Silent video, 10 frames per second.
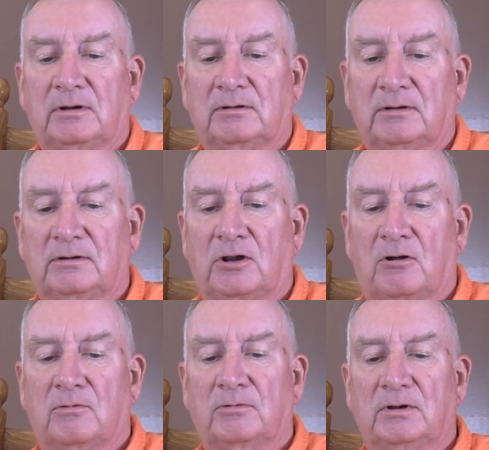Uh, you
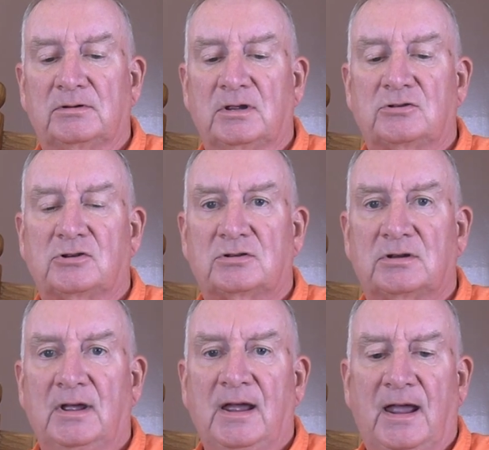know, it, it's just
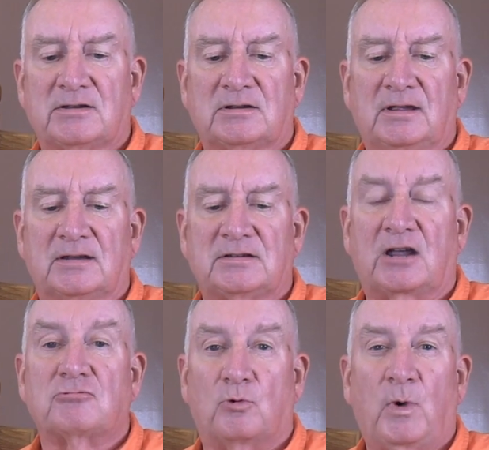it's it's
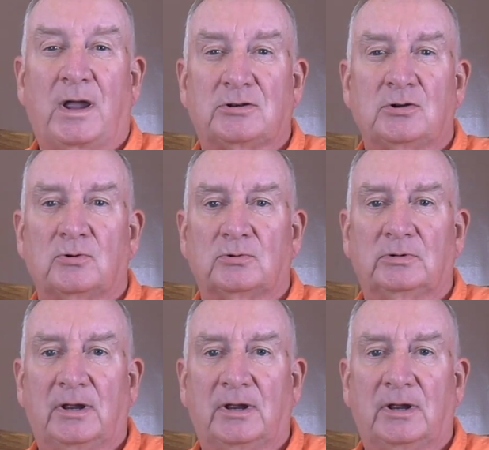extra weight too.